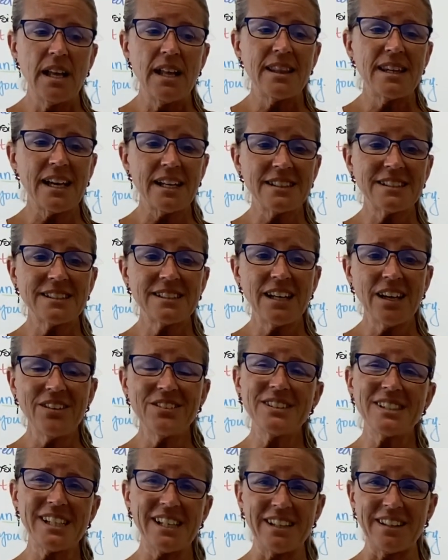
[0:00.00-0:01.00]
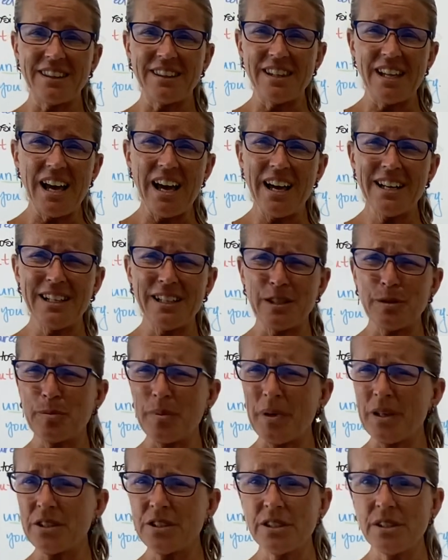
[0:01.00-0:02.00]
That sounds like a lot,
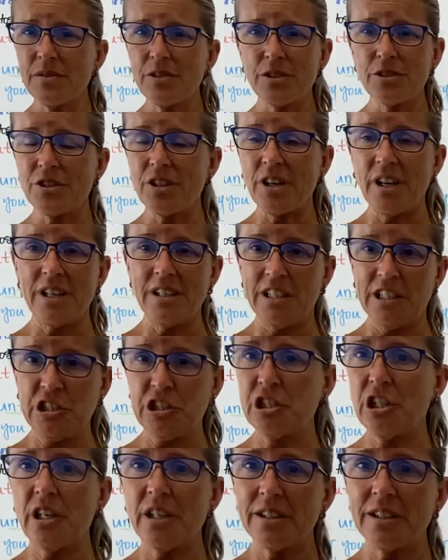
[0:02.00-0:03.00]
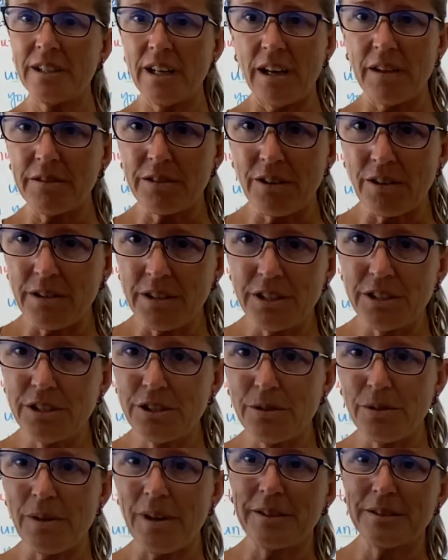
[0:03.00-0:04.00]
especially if you're trying to chug down
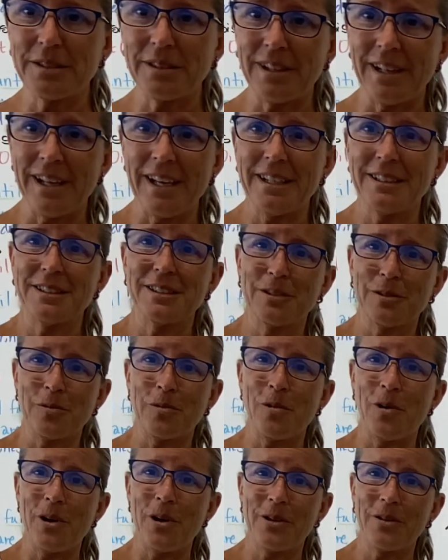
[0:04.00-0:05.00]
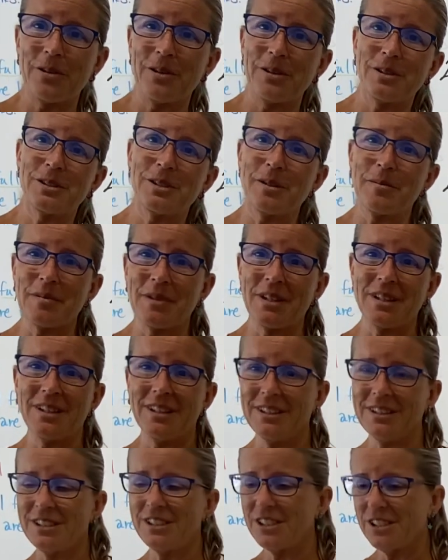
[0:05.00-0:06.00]
32-ounce glasses of water or something
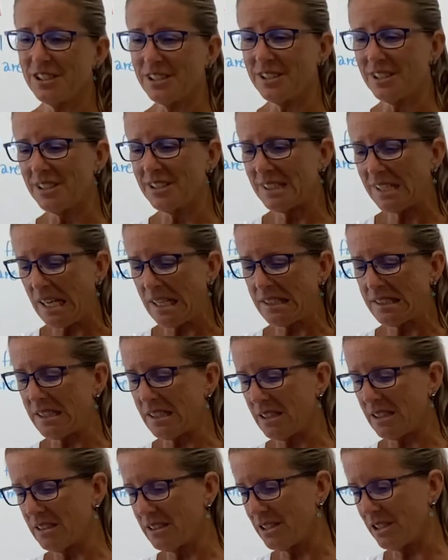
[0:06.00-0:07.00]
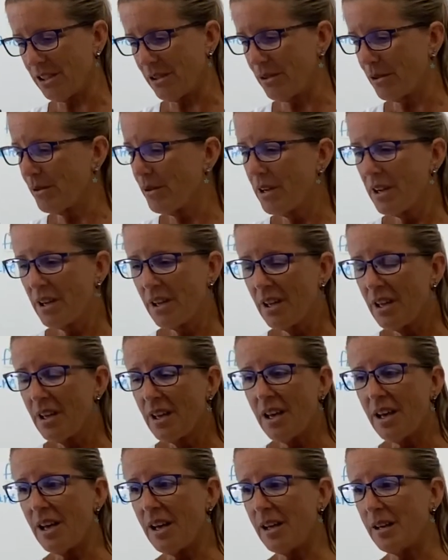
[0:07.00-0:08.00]
that's just disgusting to you.
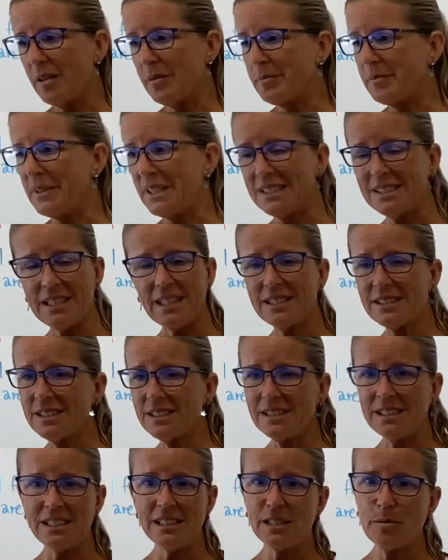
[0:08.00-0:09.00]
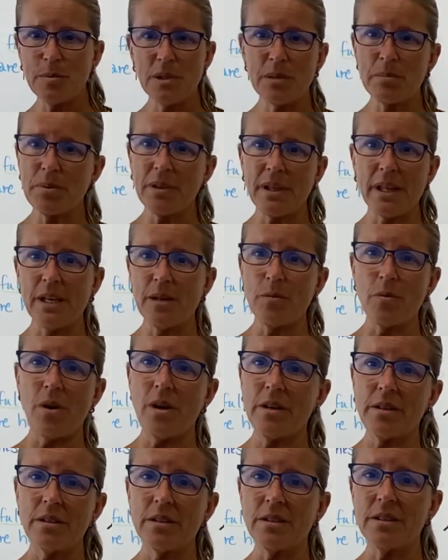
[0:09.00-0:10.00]
It doesn't need to be plain
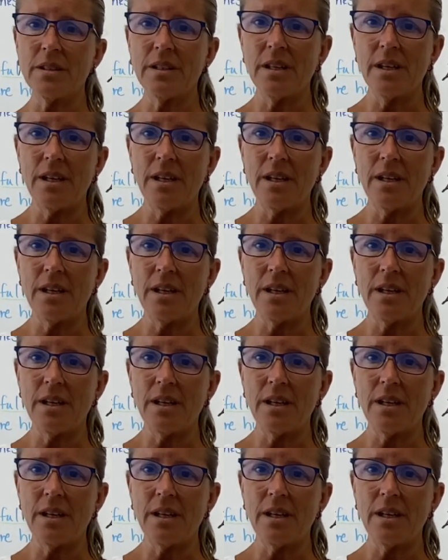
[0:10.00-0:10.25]
water.